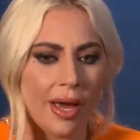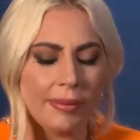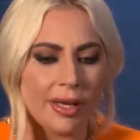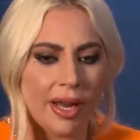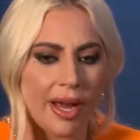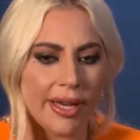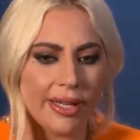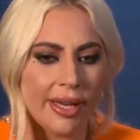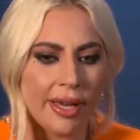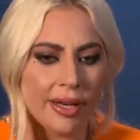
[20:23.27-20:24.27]
I, I, mean I, I
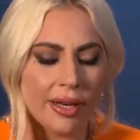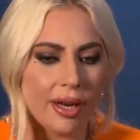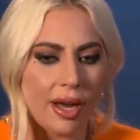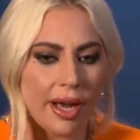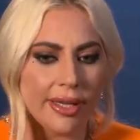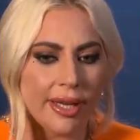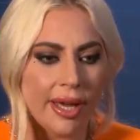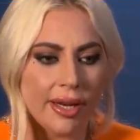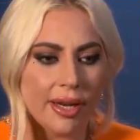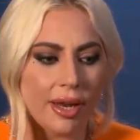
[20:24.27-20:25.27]
can't i
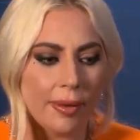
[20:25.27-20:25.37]
can't